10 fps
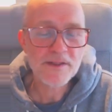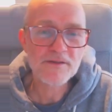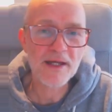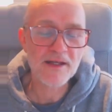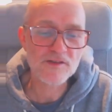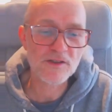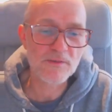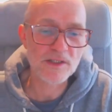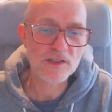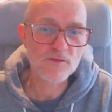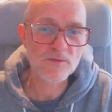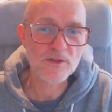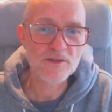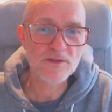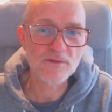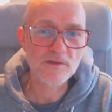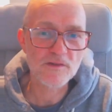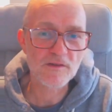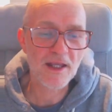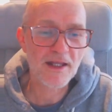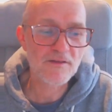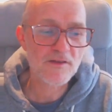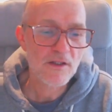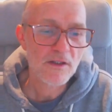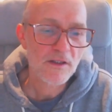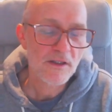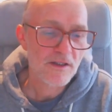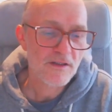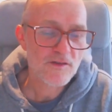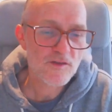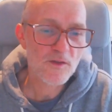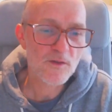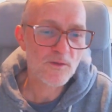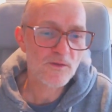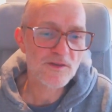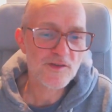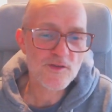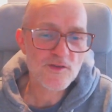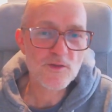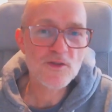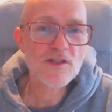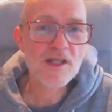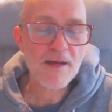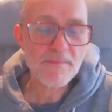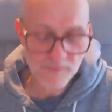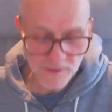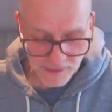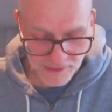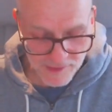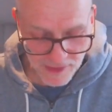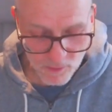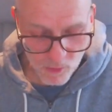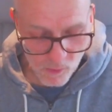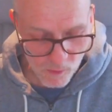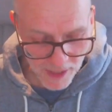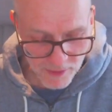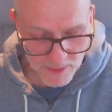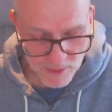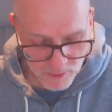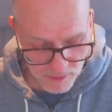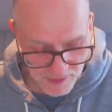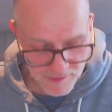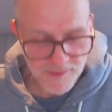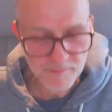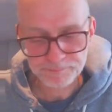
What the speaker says: to answer questions from the students. And so just come, say, well, how do I do this?